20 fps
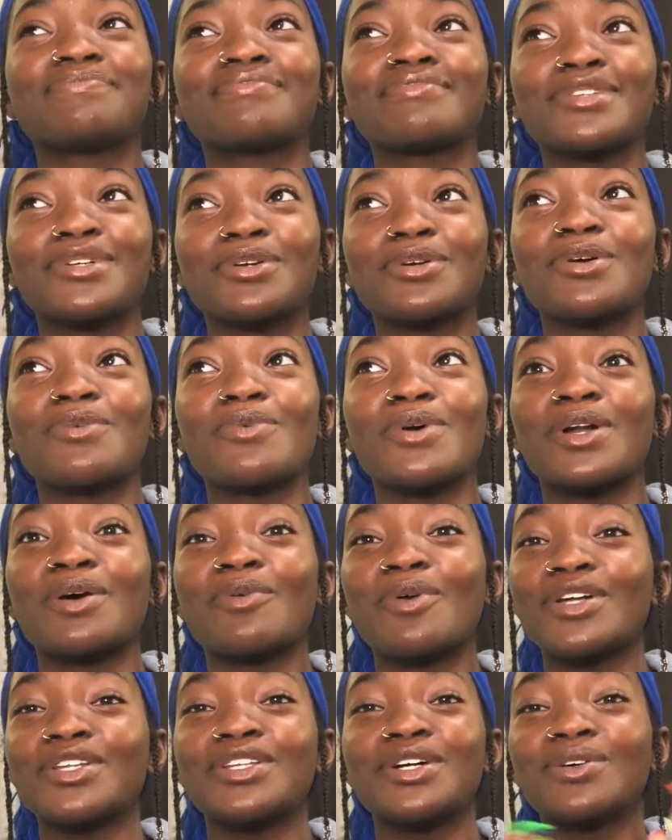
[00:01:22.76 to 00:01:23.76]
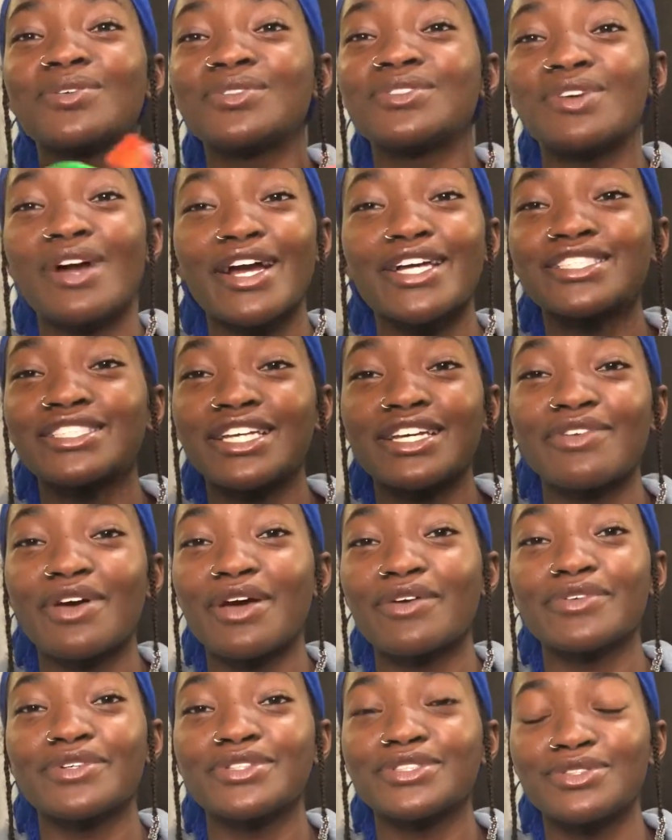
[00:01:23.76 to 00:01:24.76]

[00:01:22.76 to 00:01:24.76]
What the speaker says: girl 101. Don't dry shave ever.